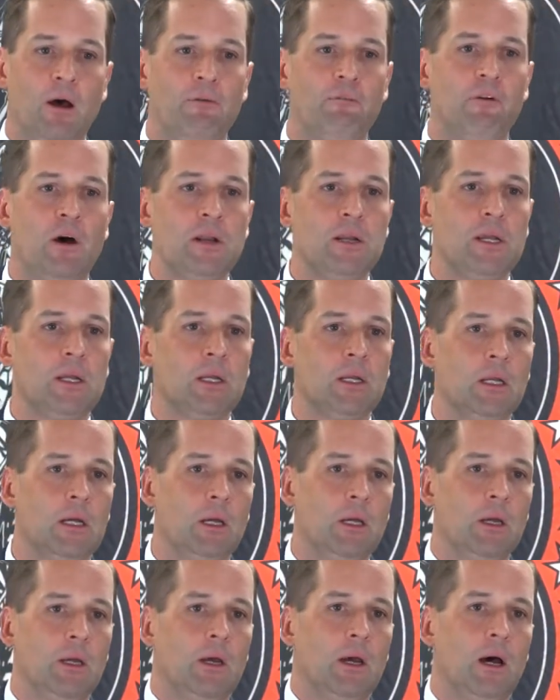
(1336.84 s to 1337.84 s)
funding
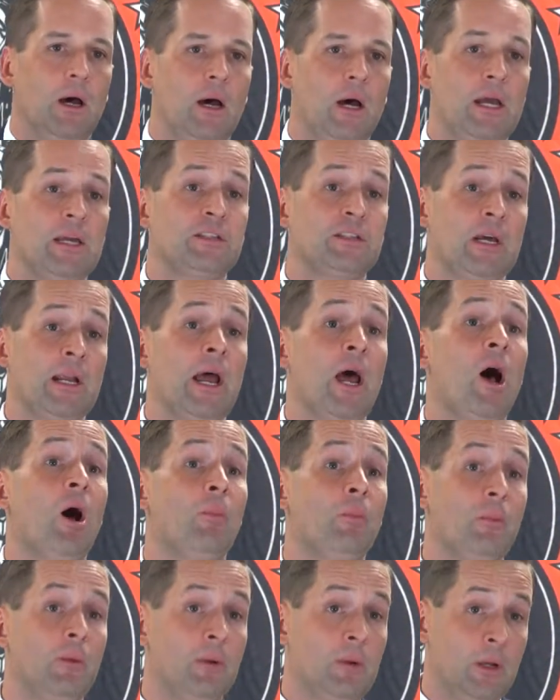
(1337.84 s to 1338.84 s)
is going to
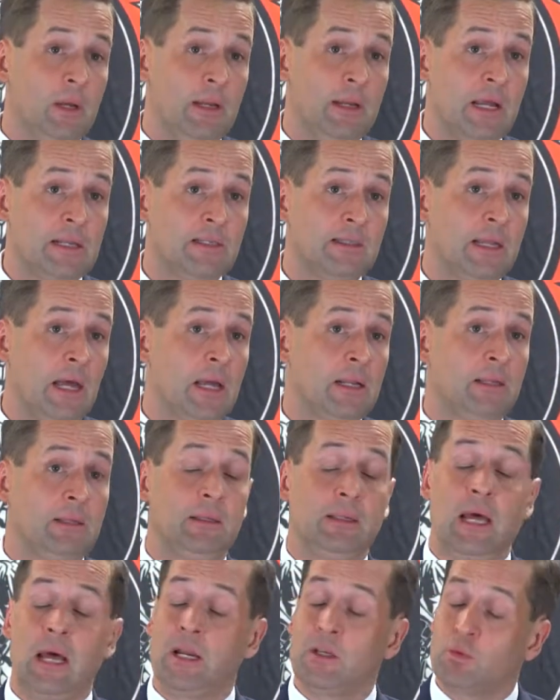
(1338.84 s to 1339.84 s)
help, and
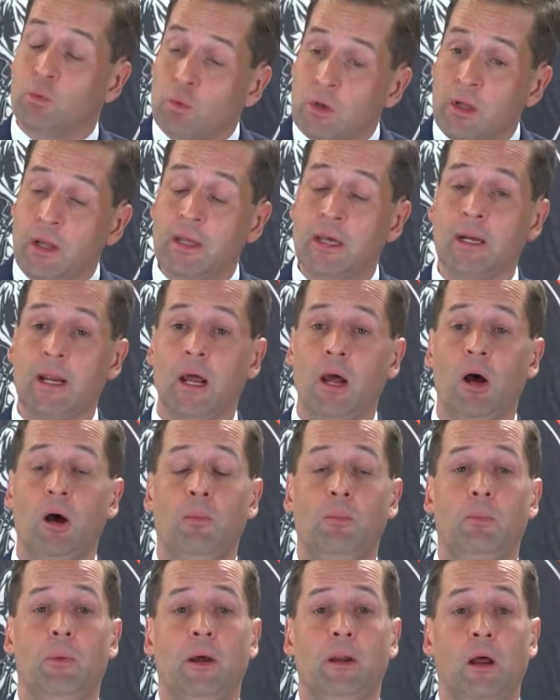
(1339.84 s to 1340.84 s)
that is really going to
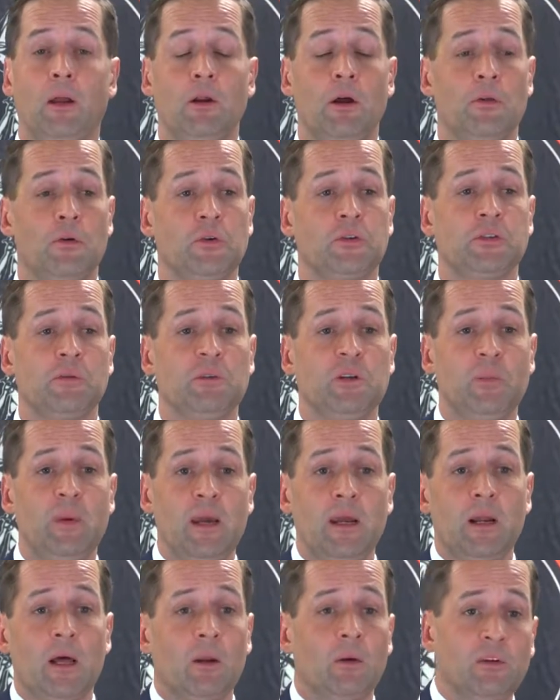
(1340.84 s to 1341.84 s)
help. I know there's some
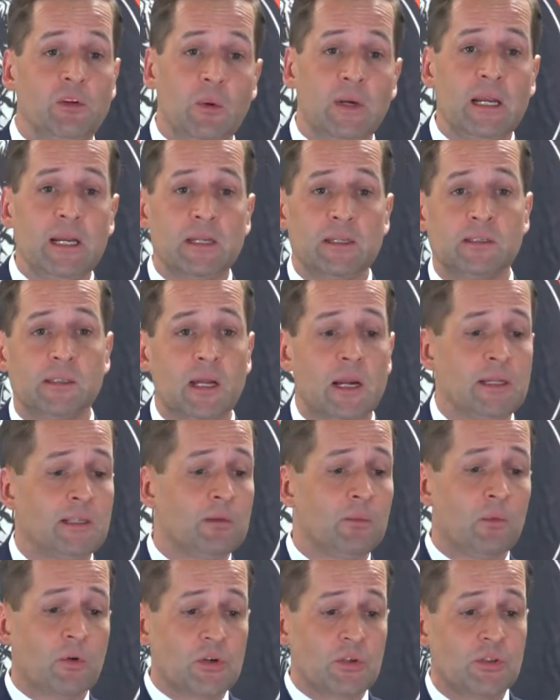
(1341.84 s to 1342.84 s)
debate on do we need to study
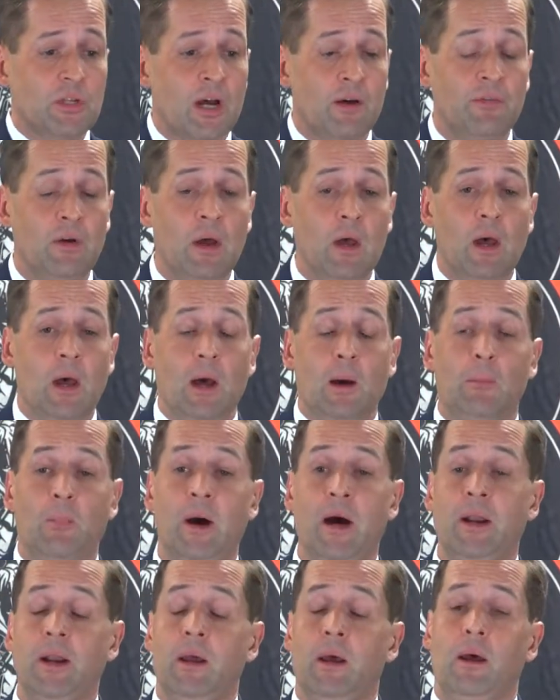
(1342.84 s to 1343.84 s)
some more stuff,
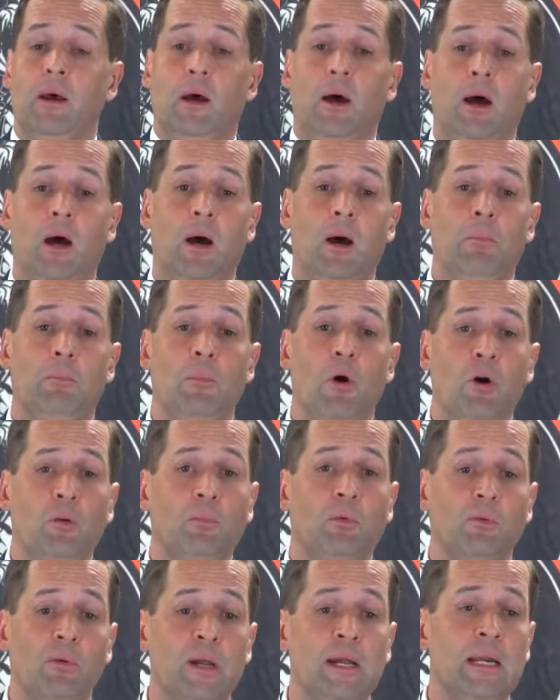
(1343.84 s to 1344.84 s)
but
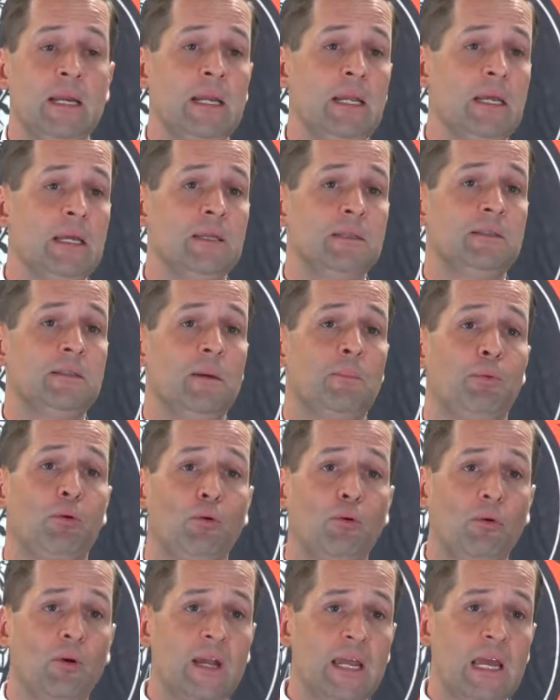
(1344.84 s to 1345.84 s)
Moat Marine is the
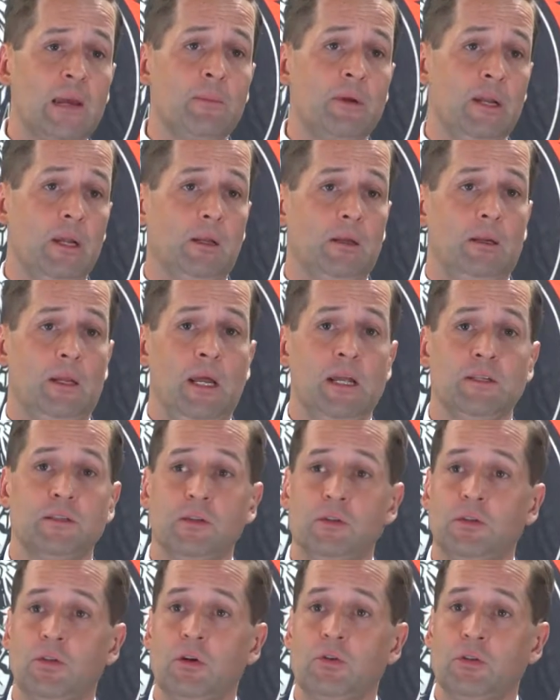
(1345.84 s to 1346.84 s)
preeminent
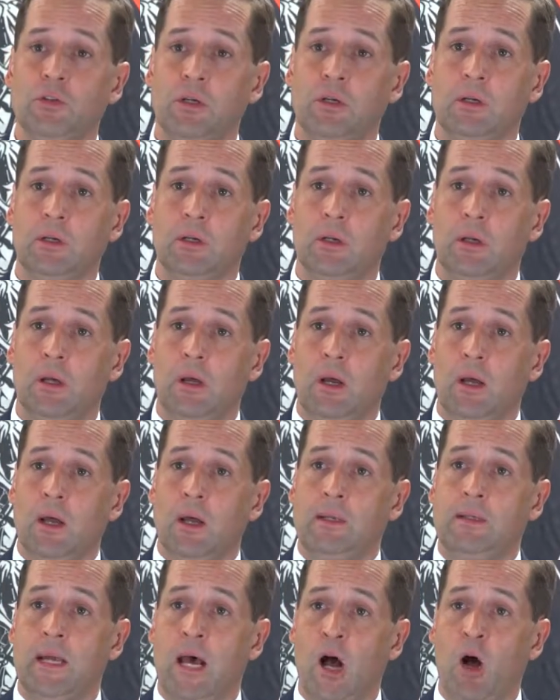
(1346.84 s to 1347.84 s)
institution
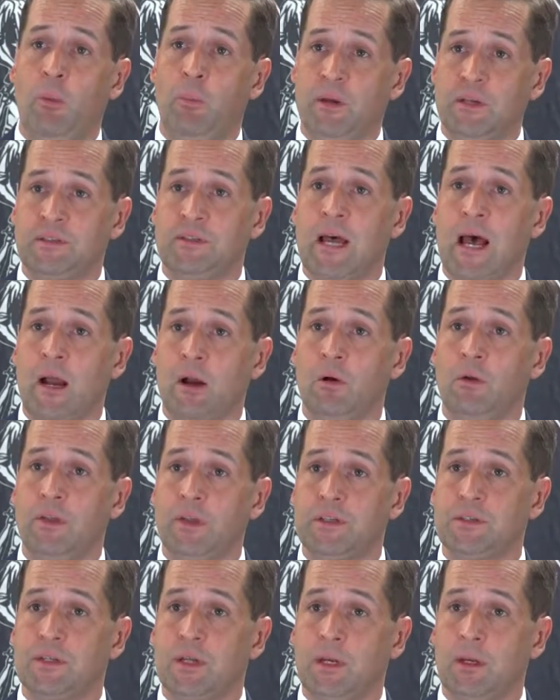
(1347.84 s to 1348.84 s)
to help us tackle
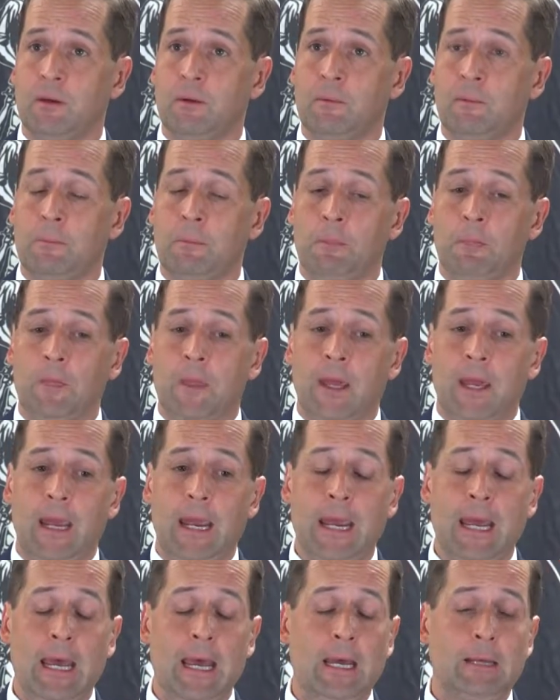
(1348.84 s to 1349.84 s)
this thing.
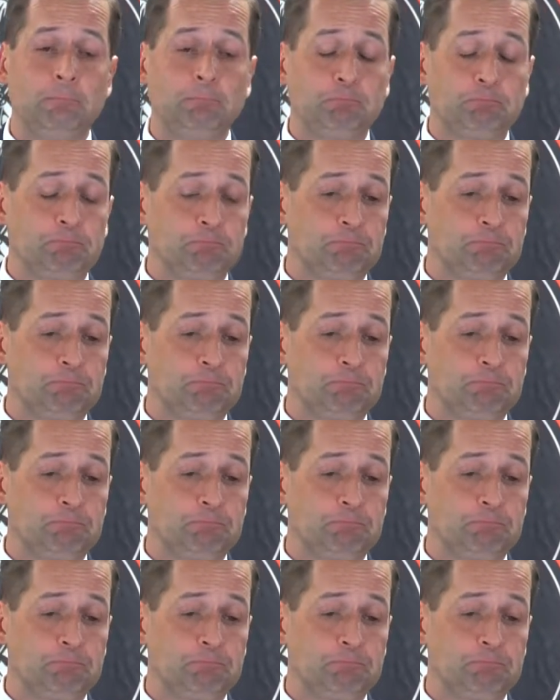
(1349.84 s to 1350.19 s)
And